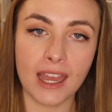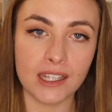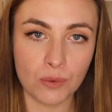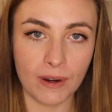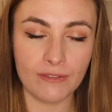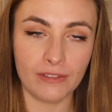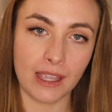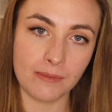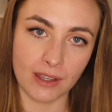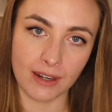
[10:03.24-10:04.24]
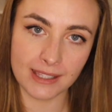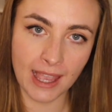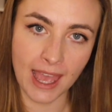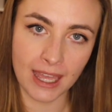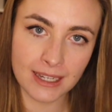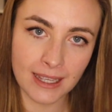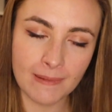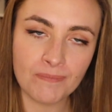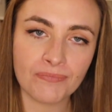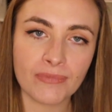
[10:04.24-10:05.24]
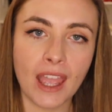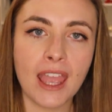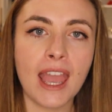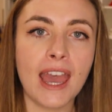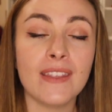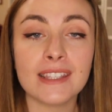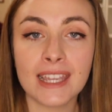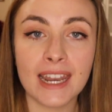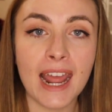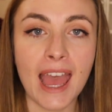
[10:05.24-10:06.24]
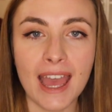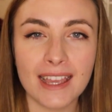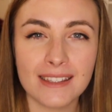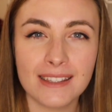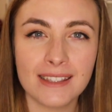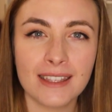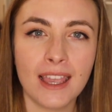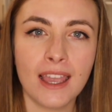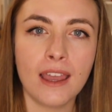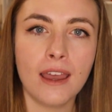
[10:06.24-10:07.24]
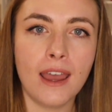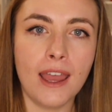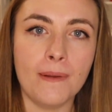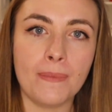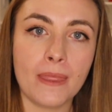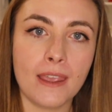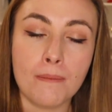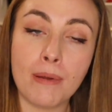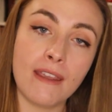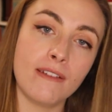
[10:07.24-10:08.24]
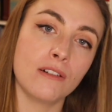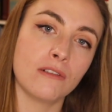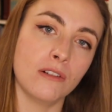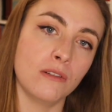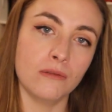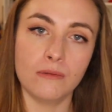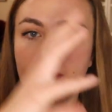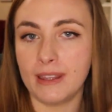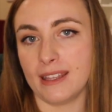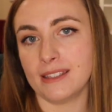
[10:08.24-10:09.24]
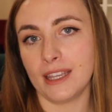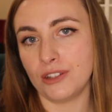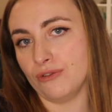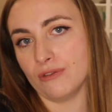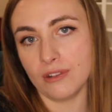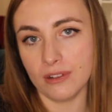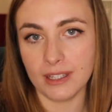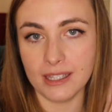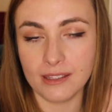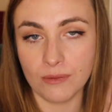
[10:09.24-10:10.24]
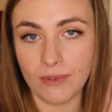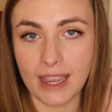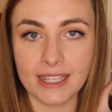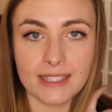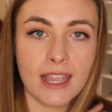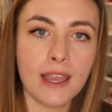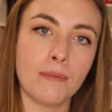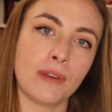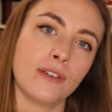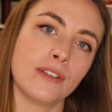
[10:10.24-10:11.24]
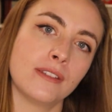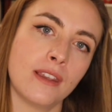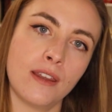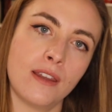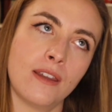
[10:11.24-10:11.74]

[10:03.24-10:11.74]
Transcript: and twin flames on his head. And this connects imperial cult with ancestral cult in some ways, because